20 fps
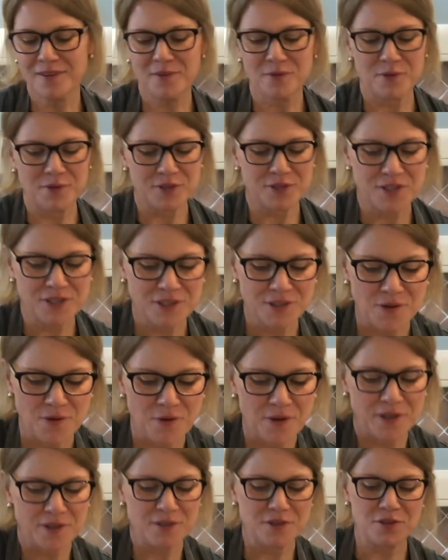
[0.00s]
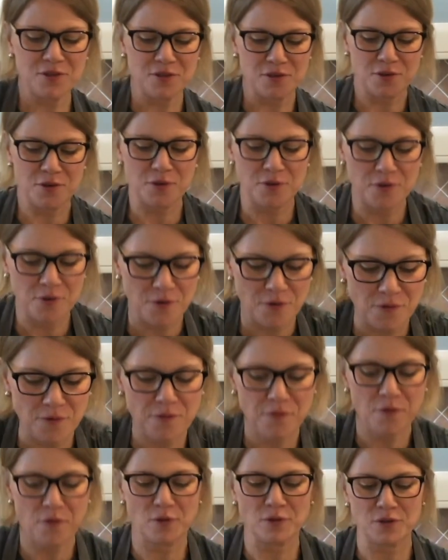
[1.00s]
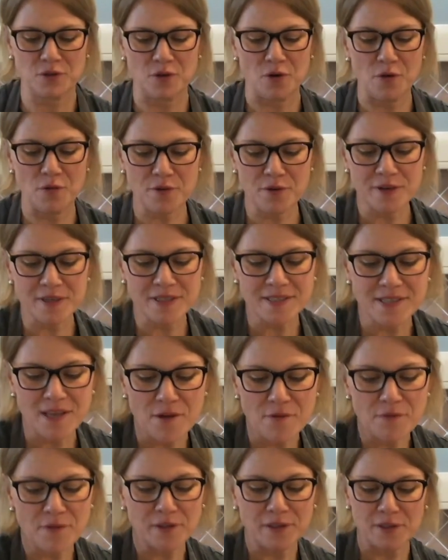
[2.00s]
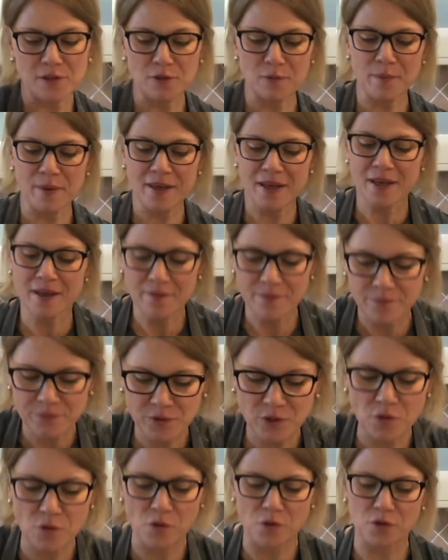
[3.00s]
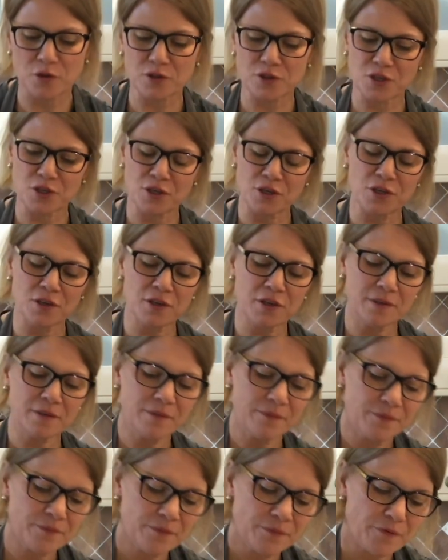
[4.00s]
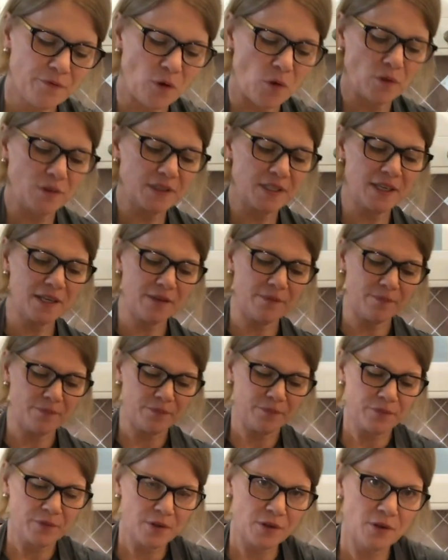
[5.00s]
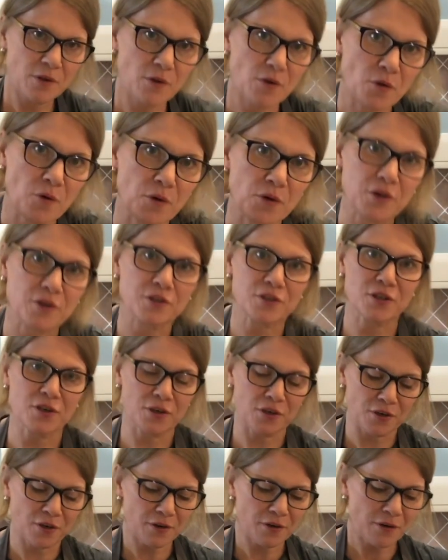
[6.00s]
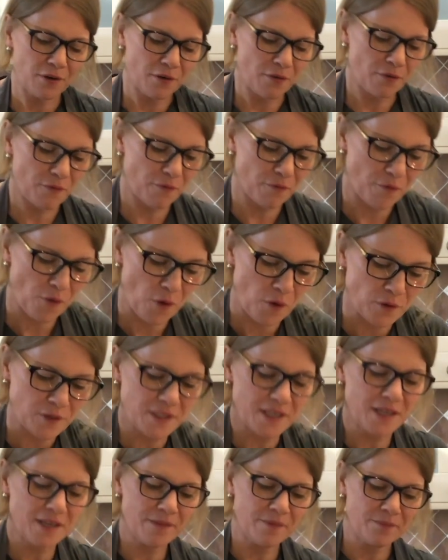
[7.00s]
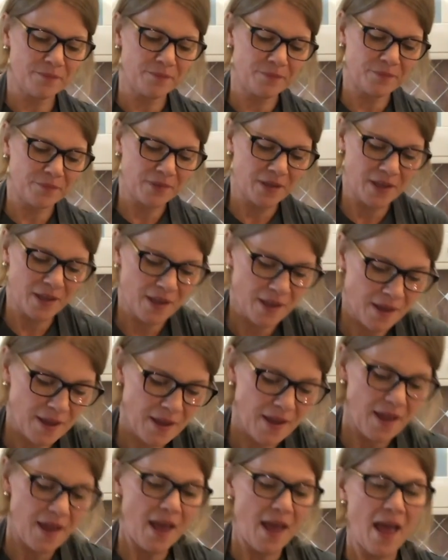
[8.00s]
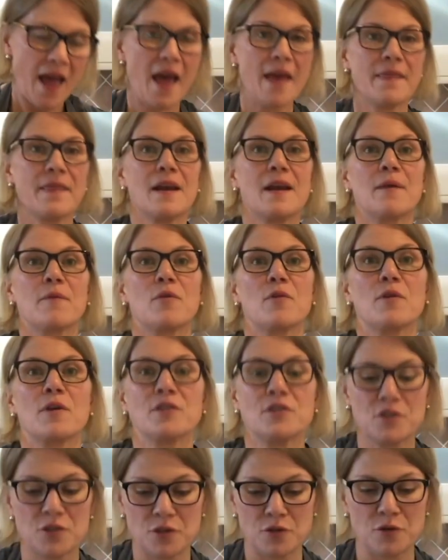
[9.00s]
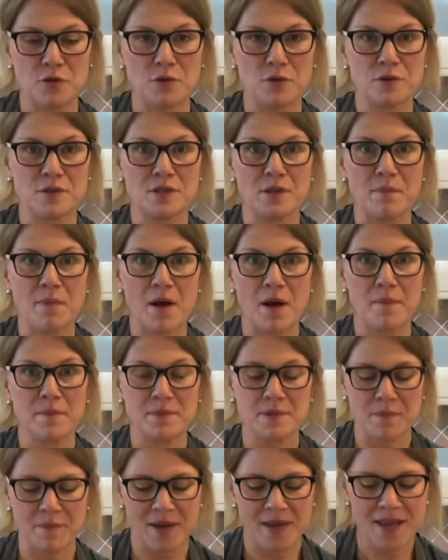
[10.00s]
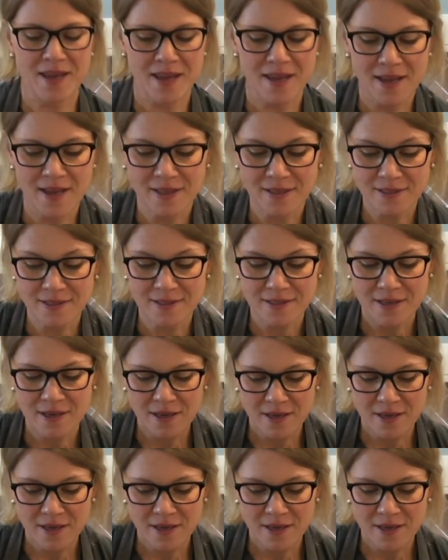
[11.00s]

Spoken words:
We're just going to fold it over itself a little bit, 1/4 turn, fold it, 1/4 turn, fold it, and then I'm going to use the palms of my hands,